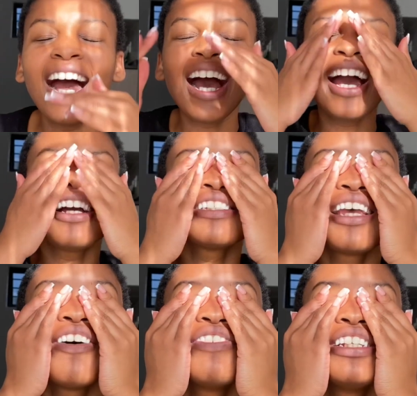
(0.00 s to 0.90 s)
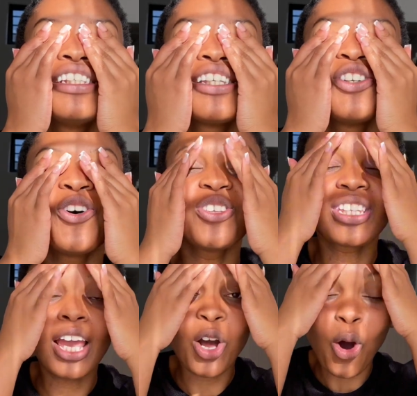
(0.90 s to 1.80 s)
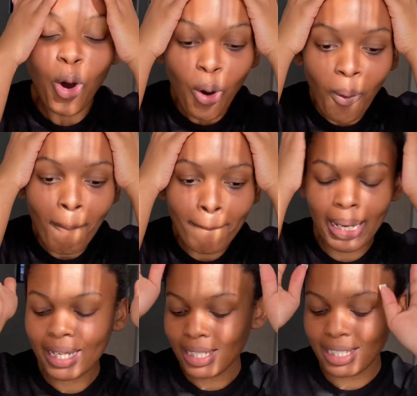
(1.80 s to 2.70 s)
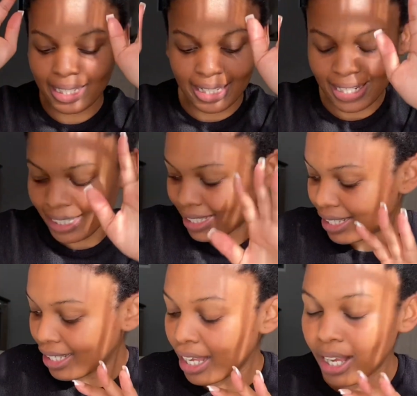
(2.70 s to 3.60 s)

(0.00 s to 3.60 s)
I actually haven't eaten all day. Oh my goodness.